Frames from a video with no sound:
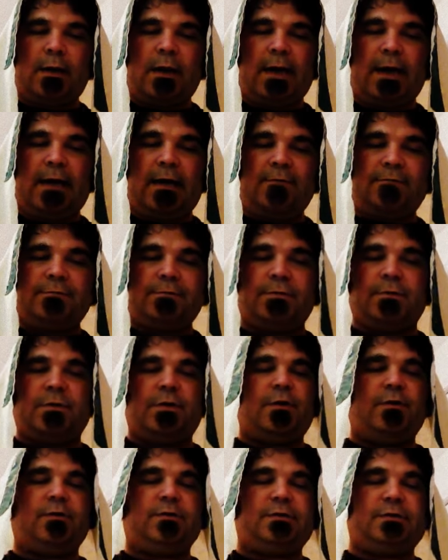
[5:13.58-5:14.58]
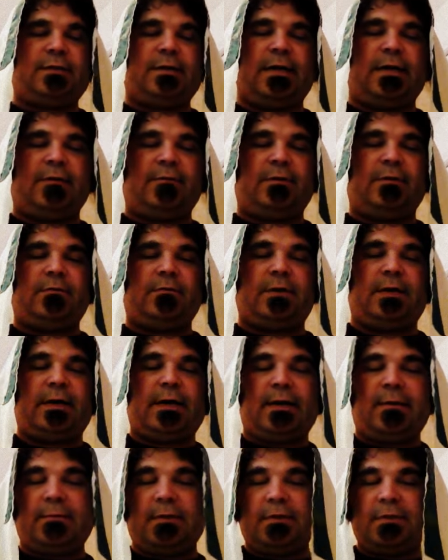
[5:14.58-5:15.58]
after you're saved. The
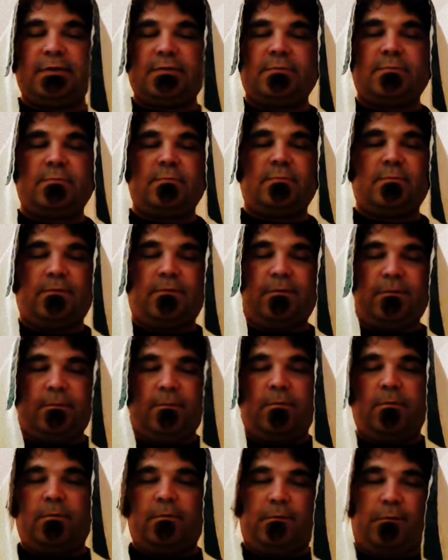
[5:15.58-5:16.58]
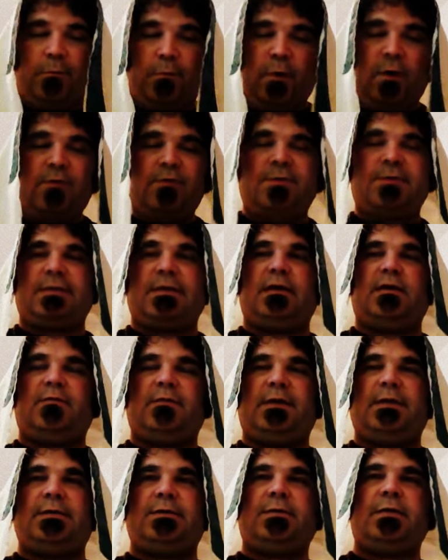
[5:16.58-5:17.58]
lamb is for
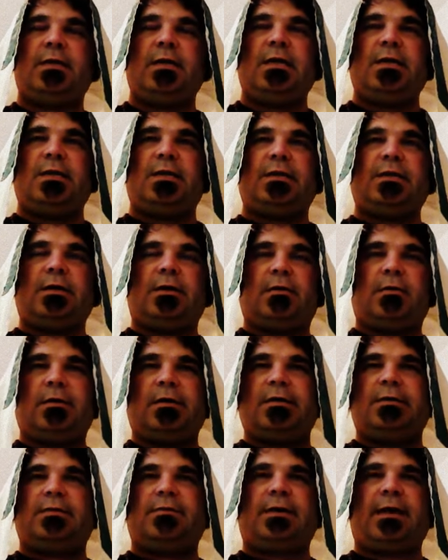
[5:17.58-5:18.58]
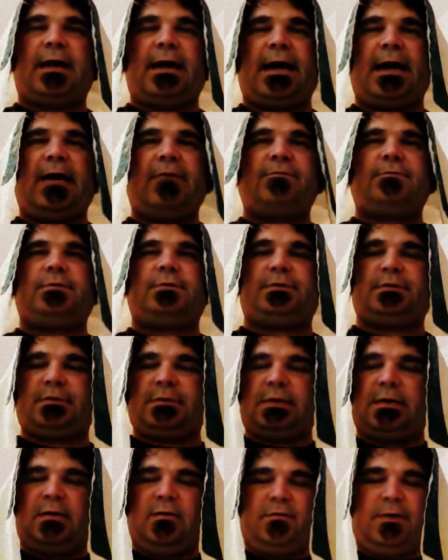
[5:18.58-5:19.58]
salvation. The gold is after
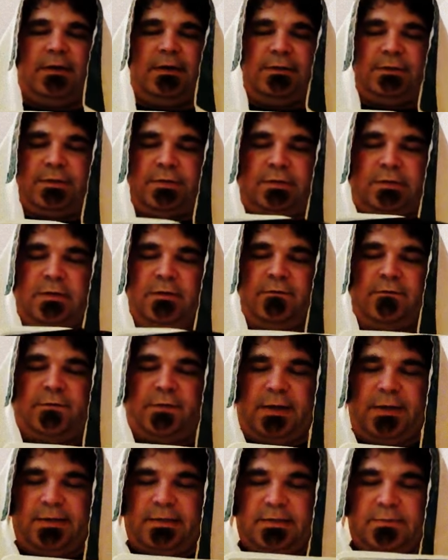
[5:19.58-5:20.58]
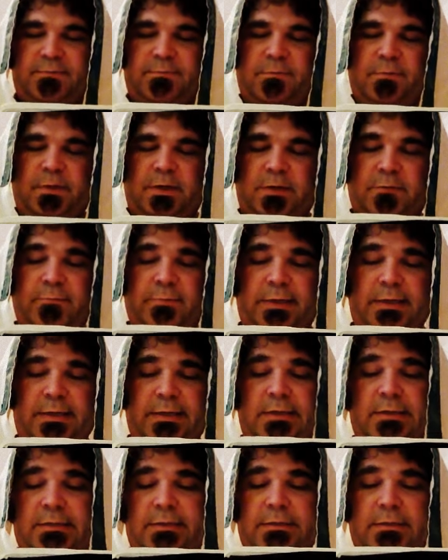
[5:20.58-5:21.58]
salvation of things
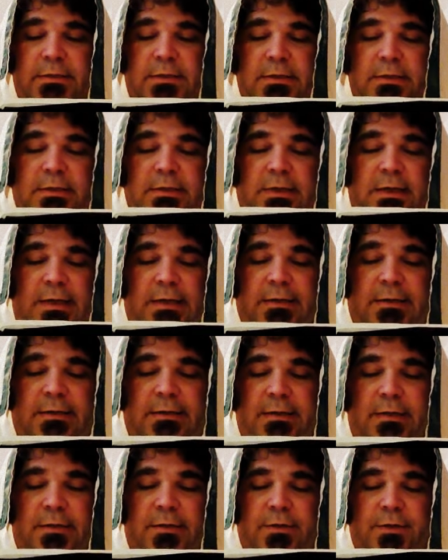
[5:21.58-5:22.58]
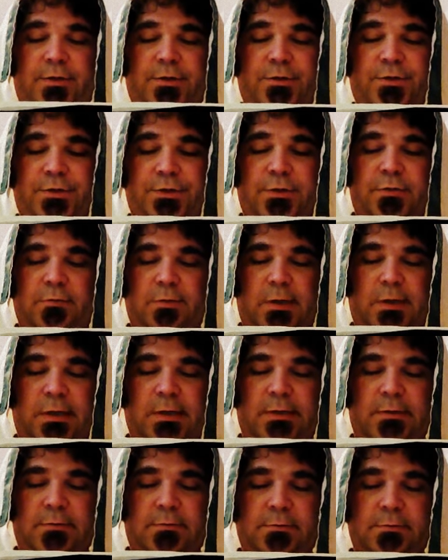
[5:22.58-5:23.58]
committed. And
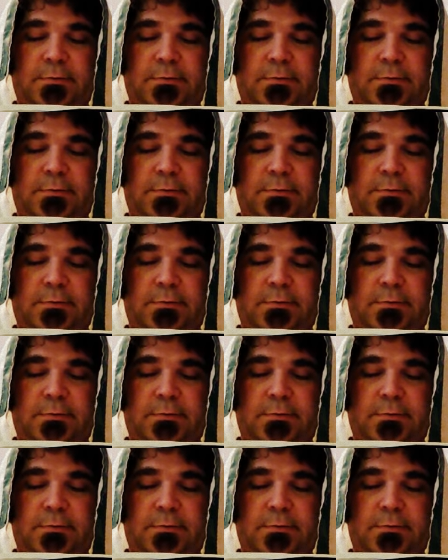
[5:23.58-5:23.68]
Yeshua,